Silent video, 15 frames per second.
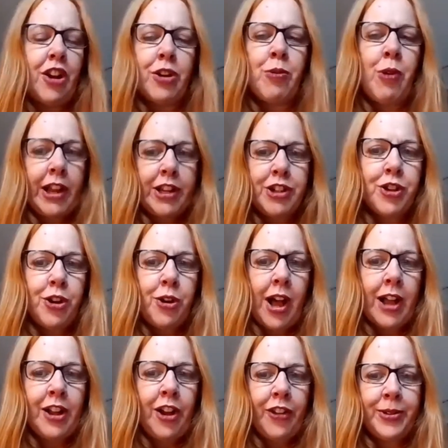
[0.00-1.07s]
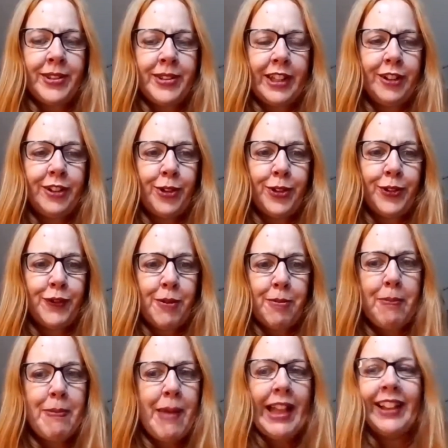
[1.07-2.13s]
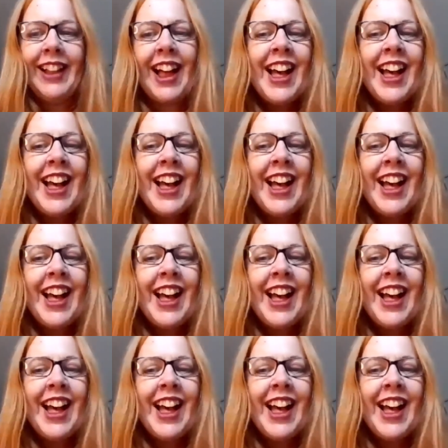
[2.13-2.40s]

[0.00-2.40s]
not quite sure. I got those steel doors from a mill